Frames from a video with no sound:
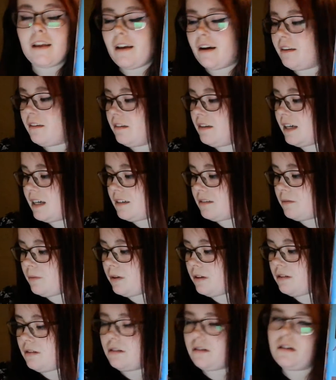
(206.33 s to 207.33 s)
are the next
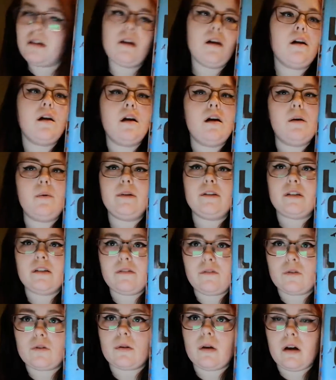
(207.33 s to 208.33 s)
ones, which
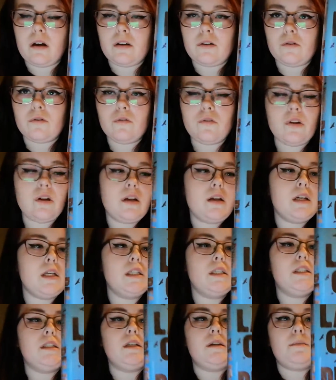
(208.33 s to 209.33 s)
I've also heard of,
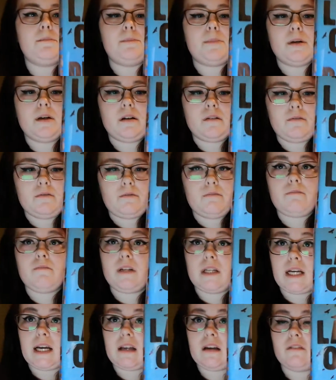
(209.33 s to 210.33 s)
but
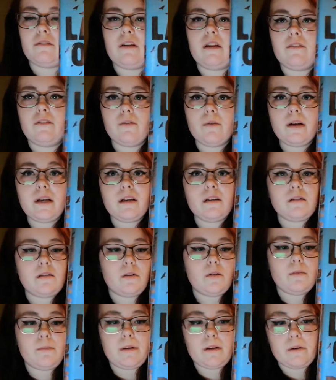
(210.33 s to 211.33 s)
I've never read it, so
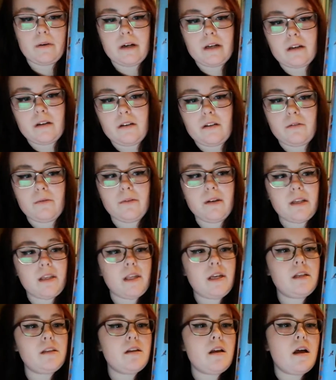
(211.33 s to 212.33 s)
it'd be quite good to read
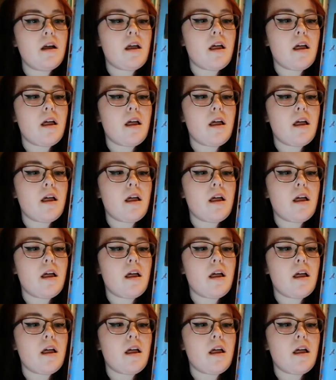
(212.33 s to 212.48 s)
these.